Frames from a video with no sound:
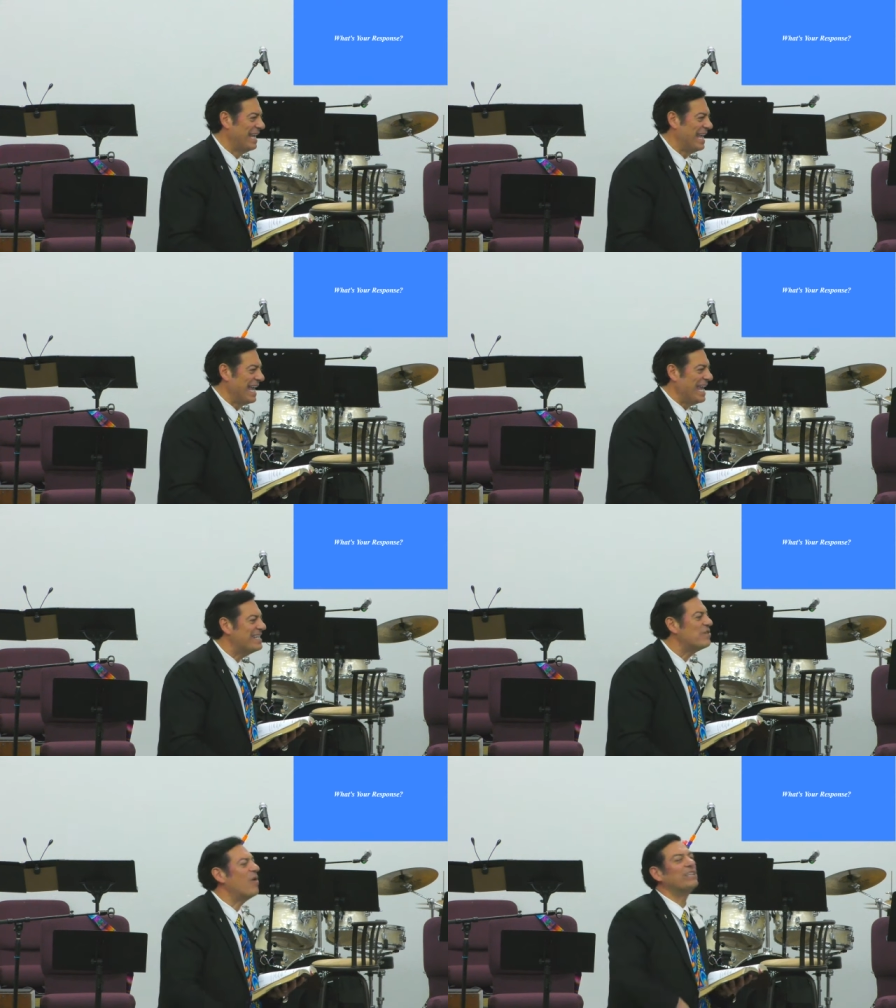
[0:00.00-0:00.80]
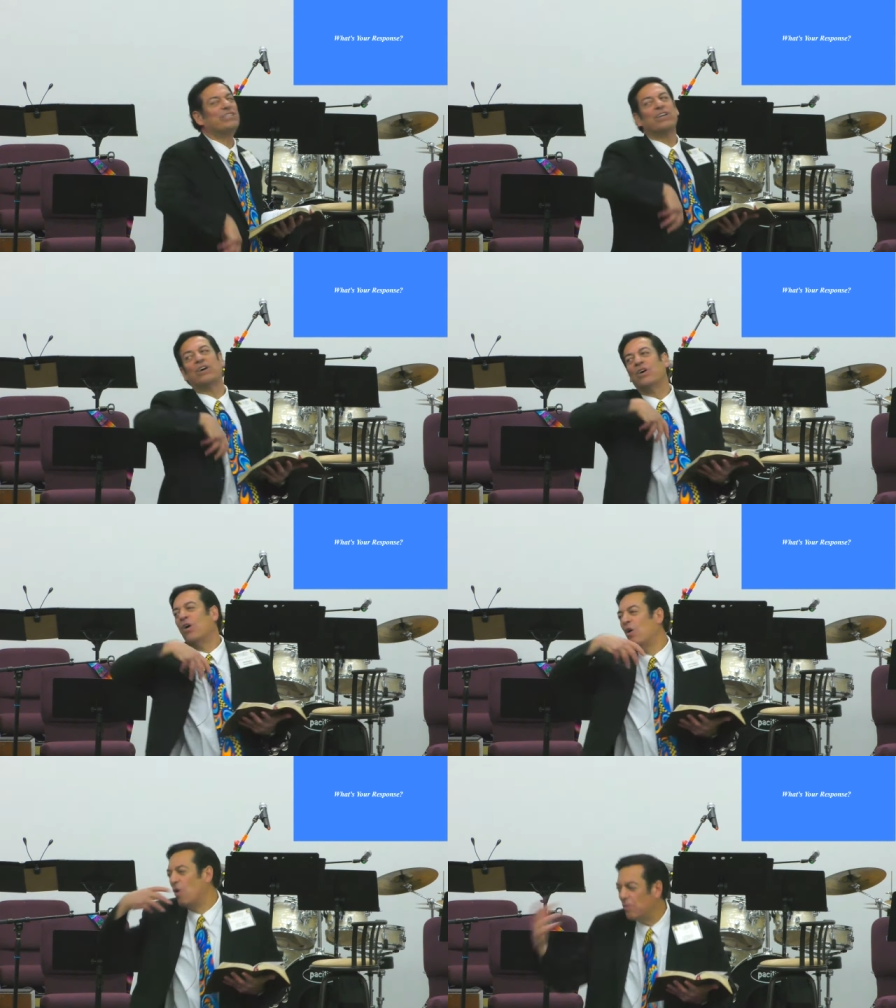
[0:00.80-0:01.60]
He doesn't want you to
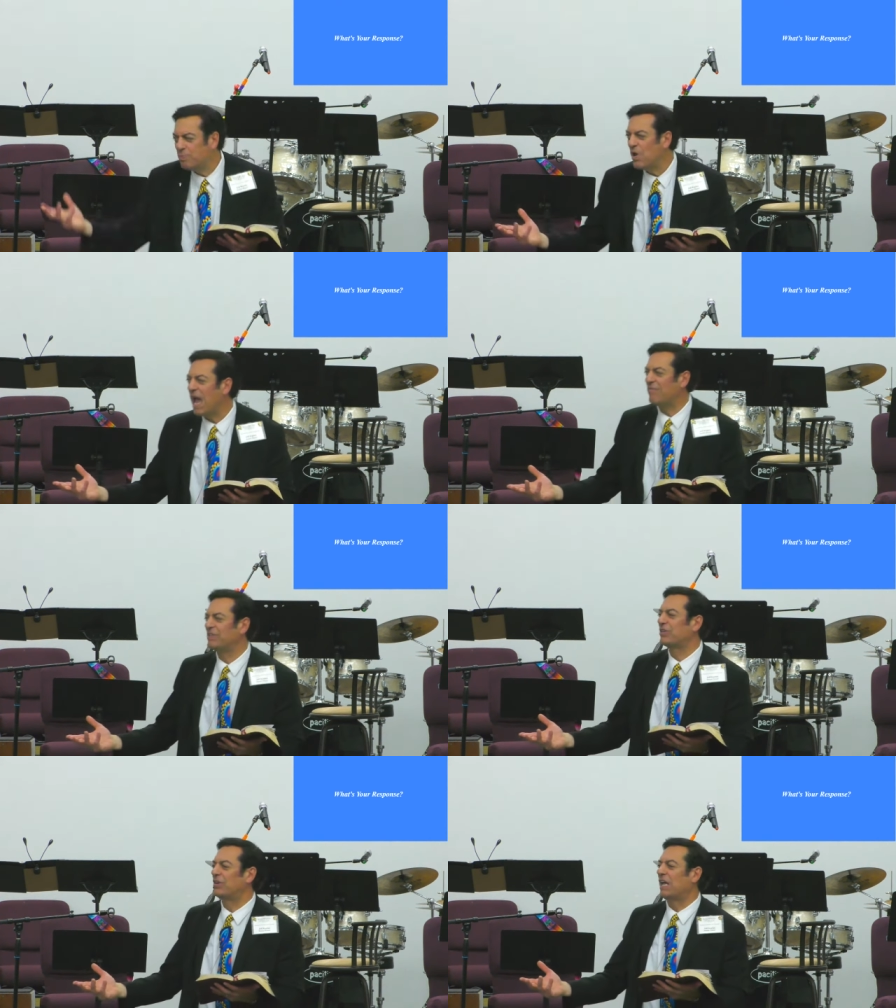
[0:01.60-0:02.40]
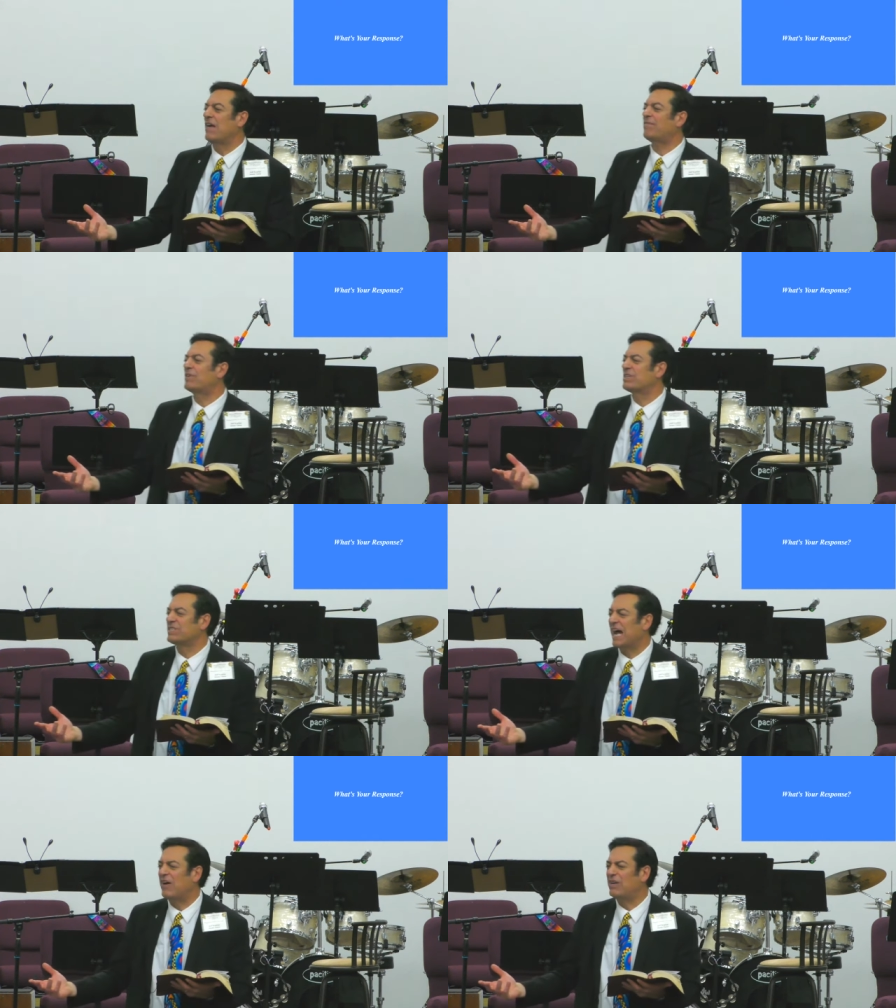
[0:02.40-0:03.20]
hope you have eternal life or
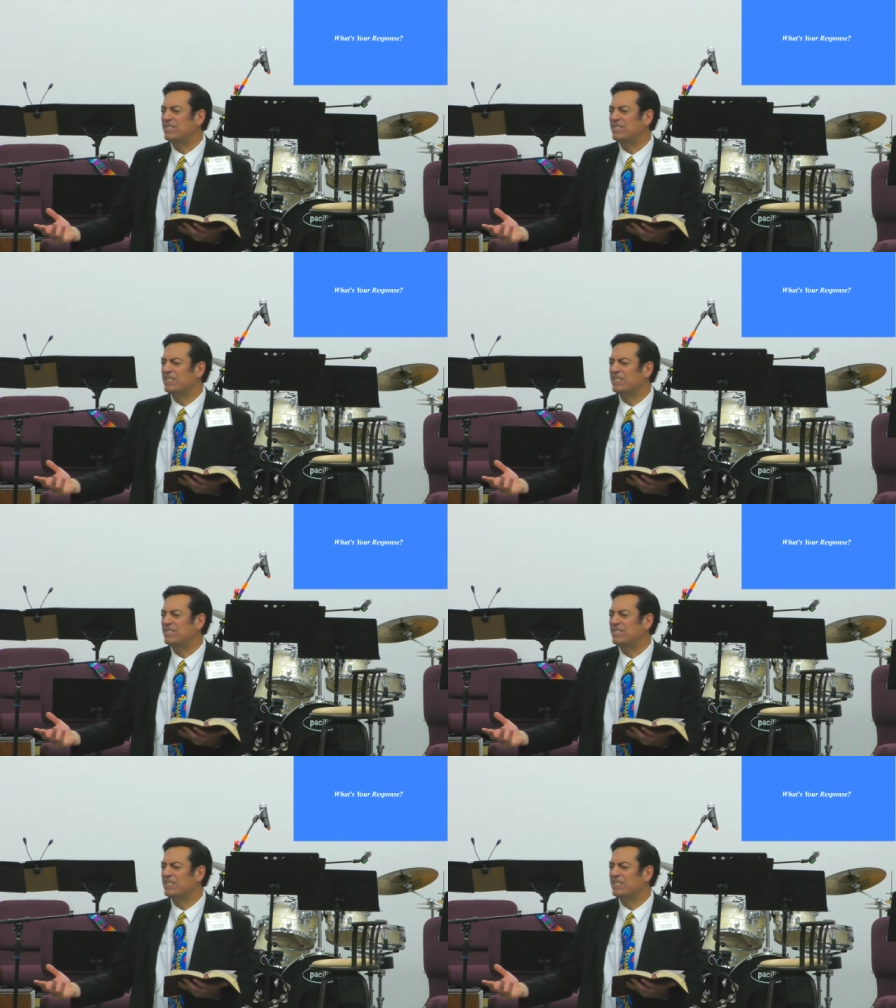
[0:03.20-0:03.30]
desire it.